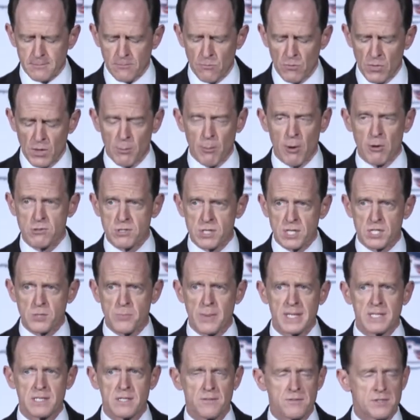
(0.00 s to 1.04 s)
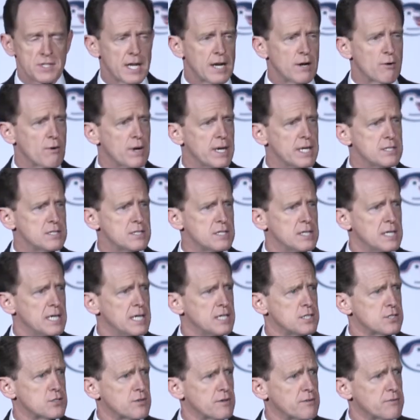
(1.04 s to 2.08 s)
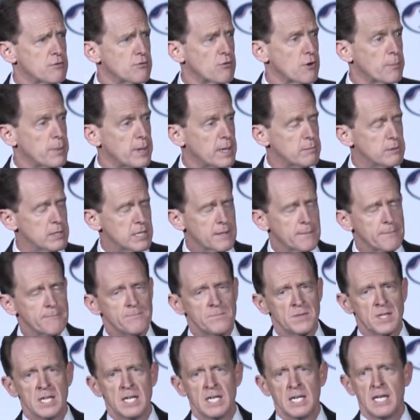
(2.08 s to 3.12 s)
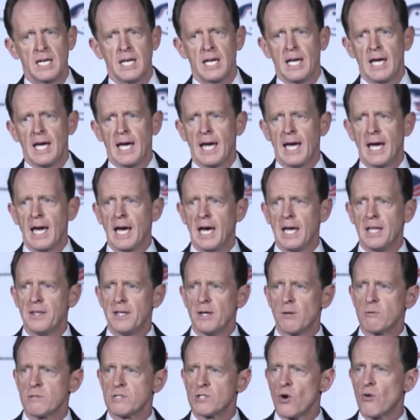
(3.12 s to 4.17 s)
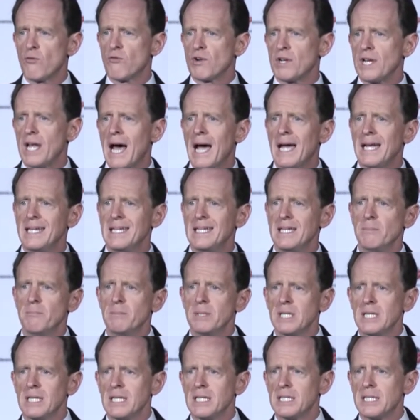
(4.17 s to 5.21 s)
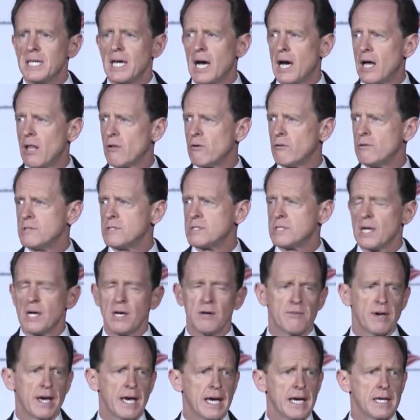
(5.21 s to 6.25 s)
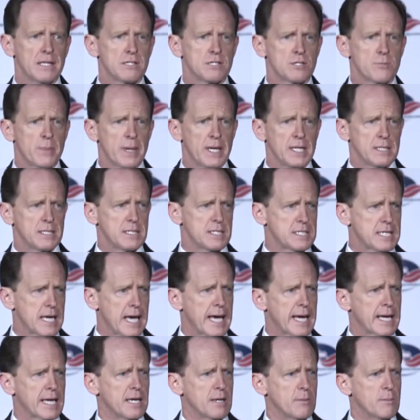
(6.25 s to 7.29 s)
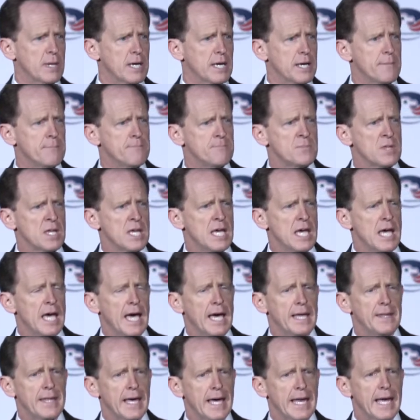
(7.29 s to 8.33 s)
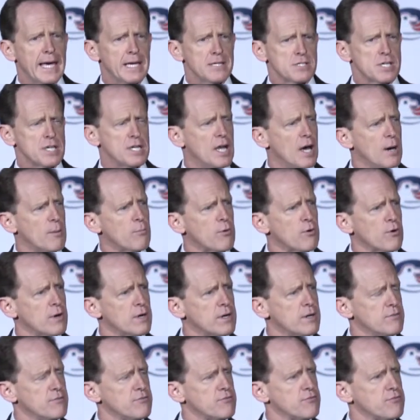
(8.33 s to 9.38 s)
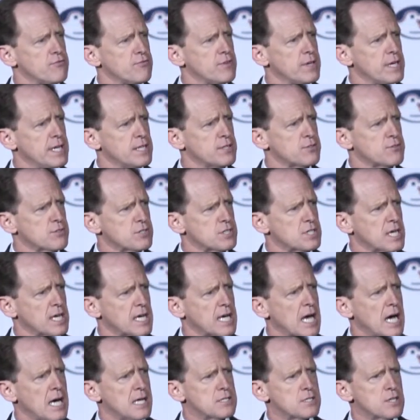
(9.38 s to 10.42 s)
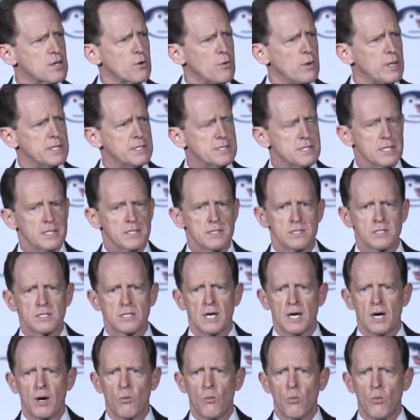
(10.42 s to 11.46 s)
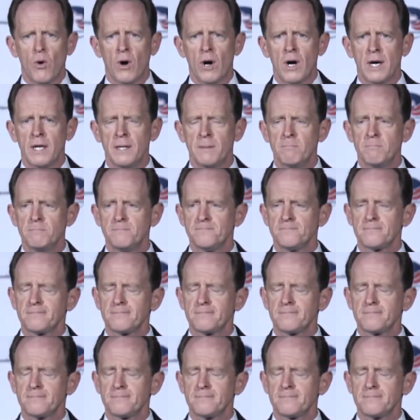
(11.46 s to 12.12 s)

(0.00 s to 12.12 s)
the most expensive Senate race in the history of the Republic, and there was over $90 million of ads spent attacking me, and that has a number of interesting consequences. One